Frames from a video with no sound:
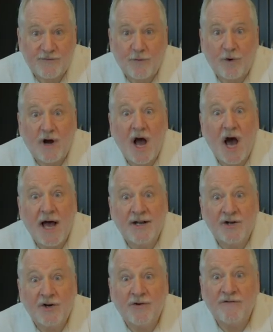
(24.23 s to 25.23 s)
for
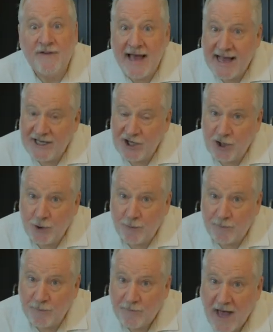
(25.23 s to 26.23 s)
under
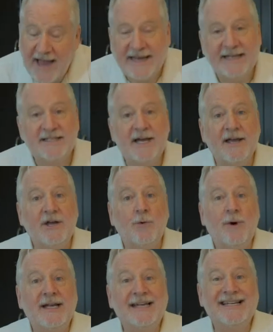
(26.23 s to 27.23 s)
vacuum. I can tell you
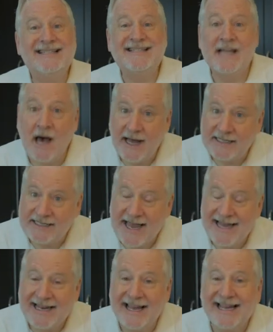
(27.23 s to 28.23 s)
what it is not,
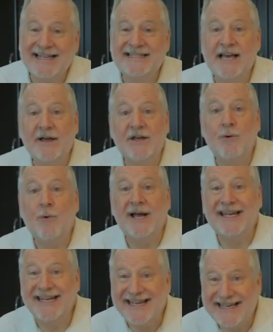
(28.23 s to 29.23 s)
and I can tell you
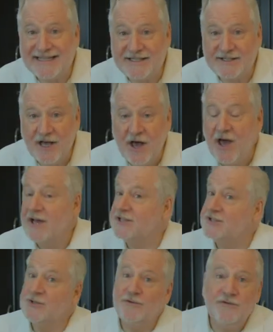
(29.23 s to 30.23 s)
what it is.
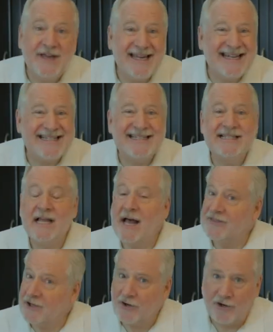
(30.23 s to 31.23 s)
Sous vide is
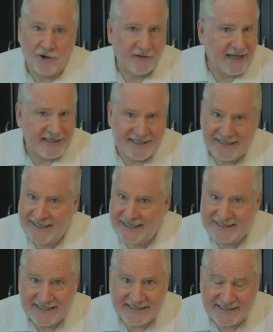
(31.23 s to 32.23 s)
not the girl that didn't
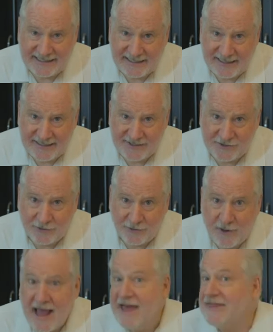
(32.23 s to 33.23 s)
exist in high
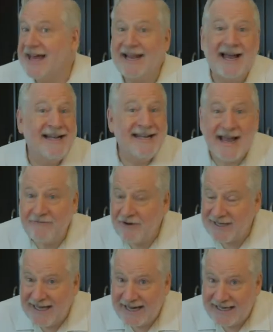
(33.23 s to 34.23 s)
school, that I
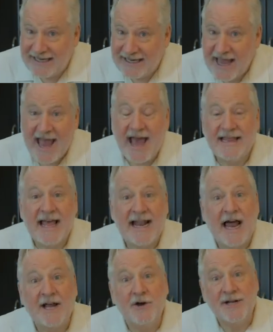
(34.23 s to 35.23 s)
never dated, and
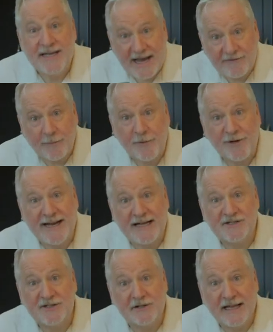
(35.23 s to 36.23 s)
that I could never
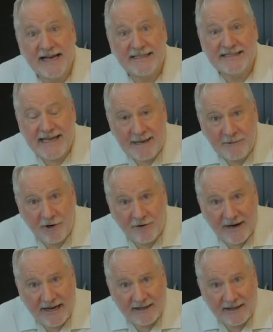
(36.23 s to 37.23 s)
pronounce her last name
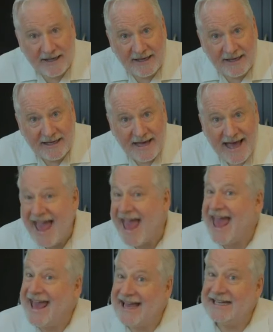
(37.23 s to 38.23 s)
correctly.
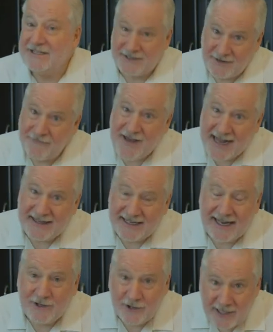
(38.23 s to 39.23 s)
And the fact
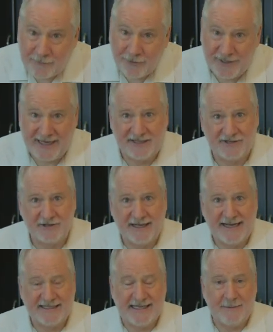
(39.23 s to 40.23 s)
that I couldn't pronounce her
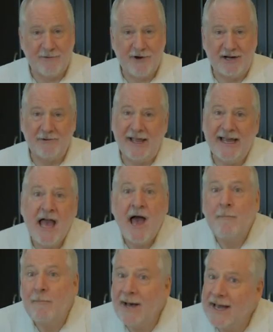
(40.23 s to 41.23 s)
last name correctly,
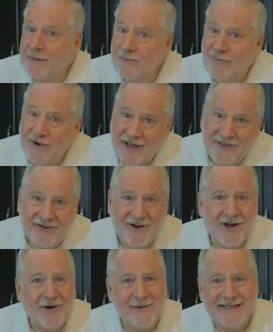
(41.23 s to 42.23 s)
my
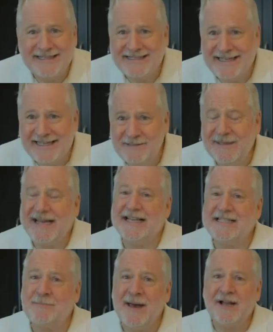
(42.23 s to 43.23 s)
brother always teased me.
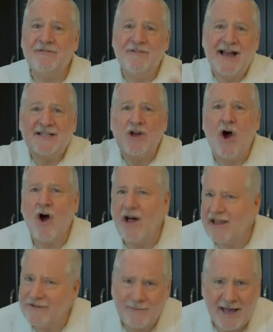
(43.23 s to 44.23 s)
As a matter of fact,
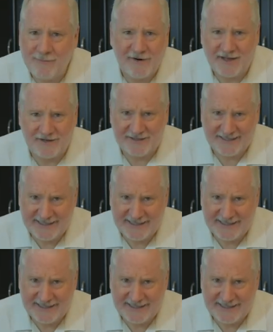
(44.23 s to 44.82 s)
all of my brothers